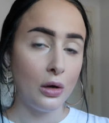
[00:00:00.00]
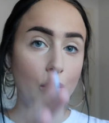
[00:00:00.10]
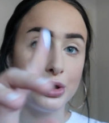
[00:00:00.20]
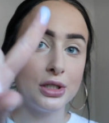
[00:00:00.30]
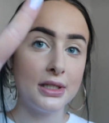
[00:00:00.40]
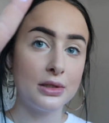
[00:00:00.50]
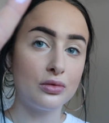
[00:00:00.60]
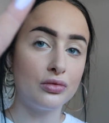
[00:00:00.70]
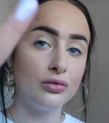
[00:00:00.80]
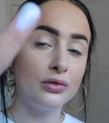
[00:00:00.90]
which is this
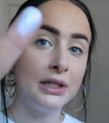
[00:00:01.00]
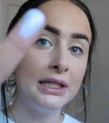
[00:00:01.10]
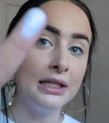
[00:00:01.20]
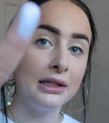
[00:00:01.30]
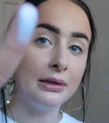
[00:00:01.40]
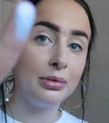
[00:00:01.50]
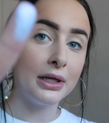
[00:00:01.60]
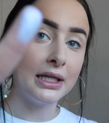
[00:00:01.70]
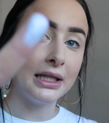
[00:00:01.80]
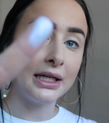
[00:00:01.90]
really
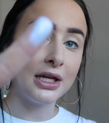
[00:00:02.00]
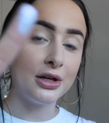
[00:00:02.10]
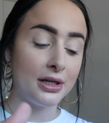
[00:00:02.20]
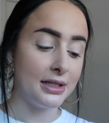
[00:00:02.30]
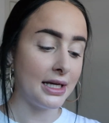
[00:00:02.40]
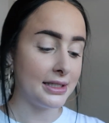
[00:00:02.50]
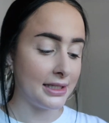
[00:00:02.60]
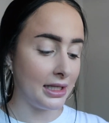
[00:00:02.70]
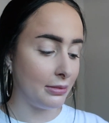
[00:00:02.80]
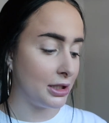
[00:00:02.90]
pretty like
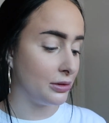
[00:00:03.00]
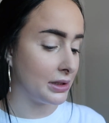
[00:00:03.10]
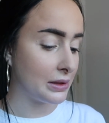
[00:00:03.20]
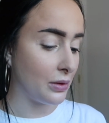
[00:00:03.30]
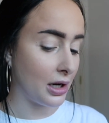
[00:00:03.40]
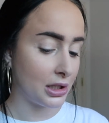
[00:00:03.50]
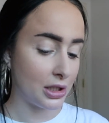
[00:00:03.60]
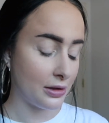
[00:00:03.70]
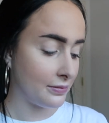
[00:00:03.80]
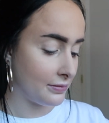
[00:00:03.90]
iridescent, let me do a swatch.